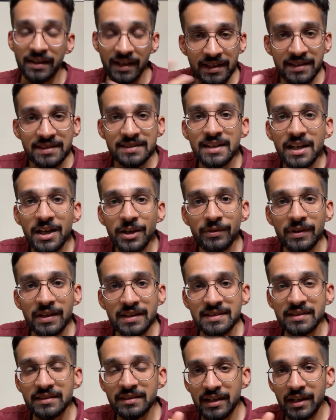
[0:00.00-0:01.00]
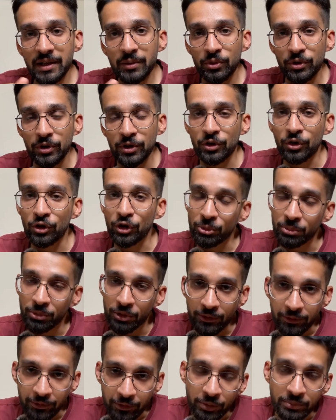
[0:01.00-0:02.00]
next life lesson that I want to talk
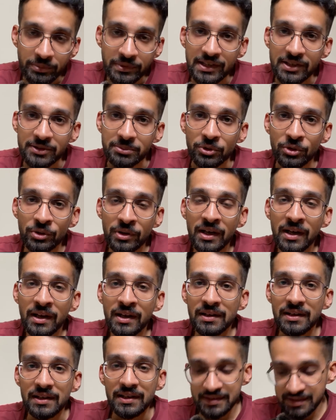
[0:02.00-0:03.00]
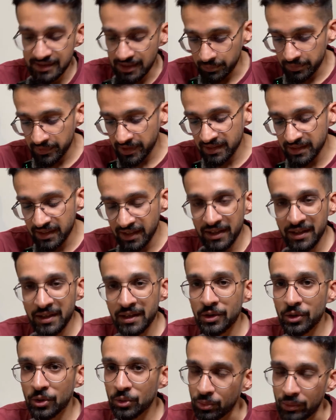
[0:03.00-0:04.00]
about from this book is something that I
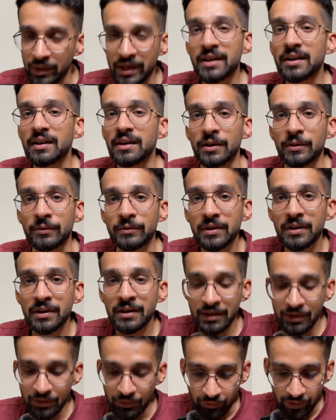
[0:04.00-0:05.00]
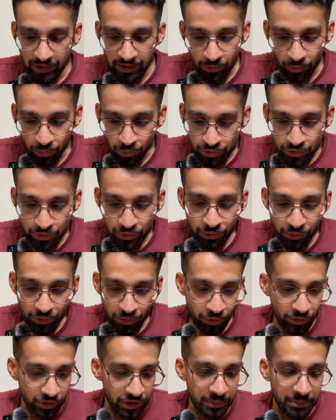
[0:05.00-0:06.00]
quite loved when Osho
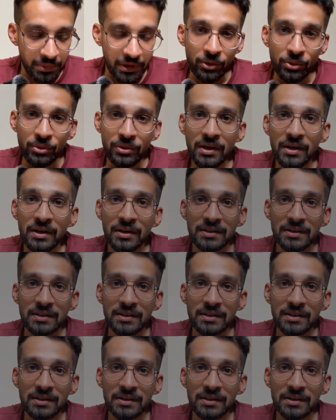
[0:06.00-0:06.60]
talked about